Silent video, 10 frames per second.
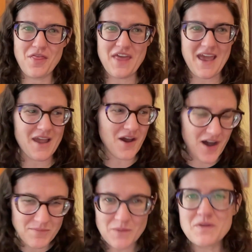They
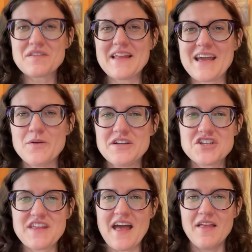come up with
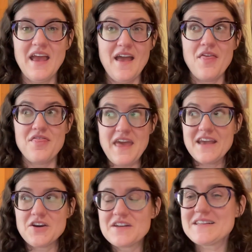language that
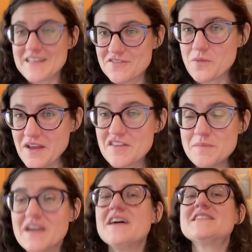they could live with
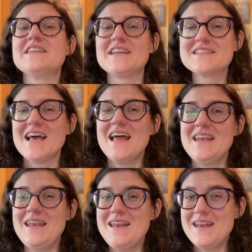because it is
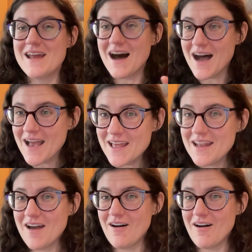not,